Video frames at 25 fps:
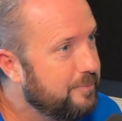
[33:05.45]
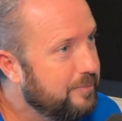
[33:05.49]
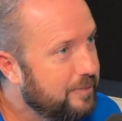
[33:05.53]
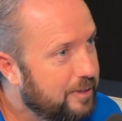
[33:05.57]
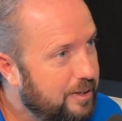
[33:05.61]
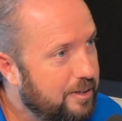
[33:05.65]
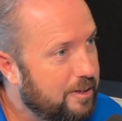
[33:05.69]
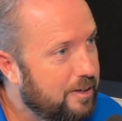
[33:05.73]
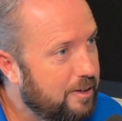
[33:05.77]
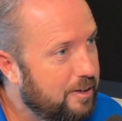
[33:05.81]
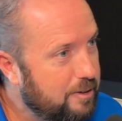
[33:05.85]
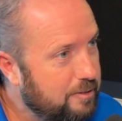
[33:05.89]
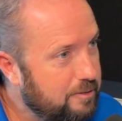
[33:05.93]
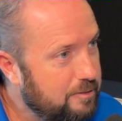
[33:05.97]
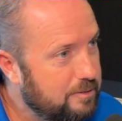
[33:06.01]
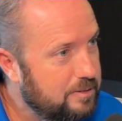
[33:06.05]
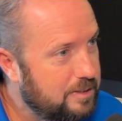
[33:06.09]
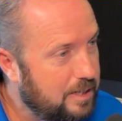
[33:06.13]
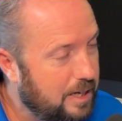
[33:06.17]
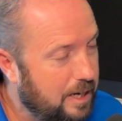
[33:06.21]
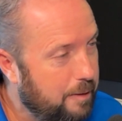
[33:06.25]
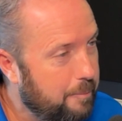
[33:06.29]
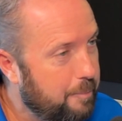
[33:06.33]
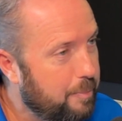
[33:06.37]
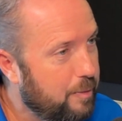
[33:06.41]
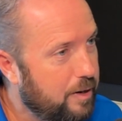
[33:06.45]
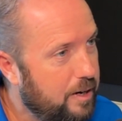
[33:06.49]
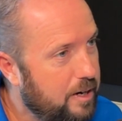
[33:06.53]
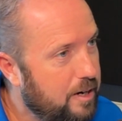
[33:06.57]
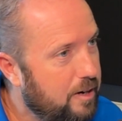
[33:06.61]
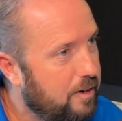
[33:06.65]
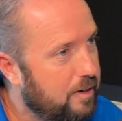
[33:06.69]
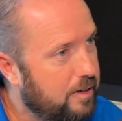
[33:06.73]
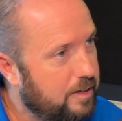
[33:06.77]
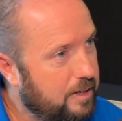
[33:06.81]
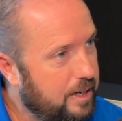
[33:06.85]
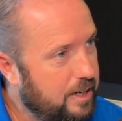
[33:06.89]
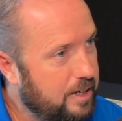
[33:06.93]
You yeah. know, type
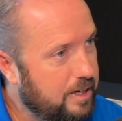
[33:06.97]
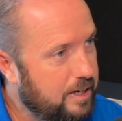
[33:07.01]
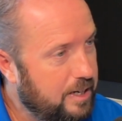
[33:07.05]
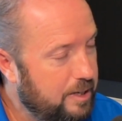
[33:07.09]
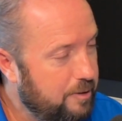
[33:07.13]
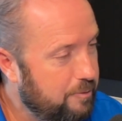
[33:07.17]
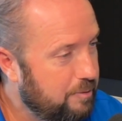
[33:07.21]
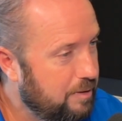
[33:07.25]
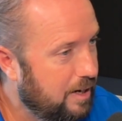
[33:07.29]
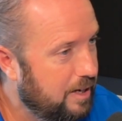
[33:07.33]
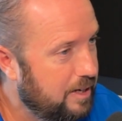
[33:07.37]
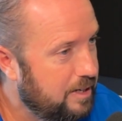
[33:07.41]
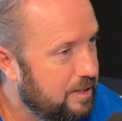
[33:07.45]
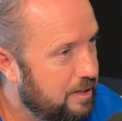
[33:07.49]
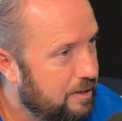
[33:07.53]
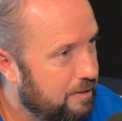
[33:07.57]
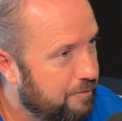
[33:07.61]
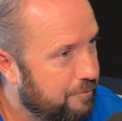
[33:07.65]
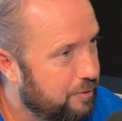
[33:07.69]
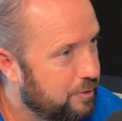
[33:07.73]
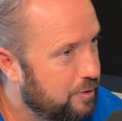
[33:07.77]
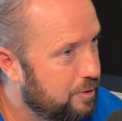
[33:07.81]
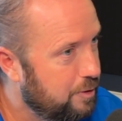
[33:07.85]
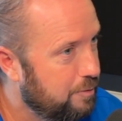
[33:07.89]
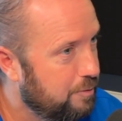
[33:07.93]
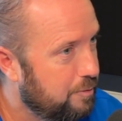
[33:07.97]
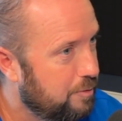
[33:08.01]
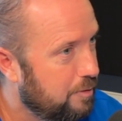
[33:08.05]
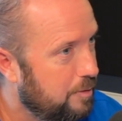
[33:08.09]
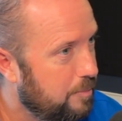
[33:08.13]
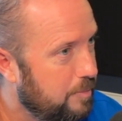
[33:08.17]
prayer, and and he would lay there for two or three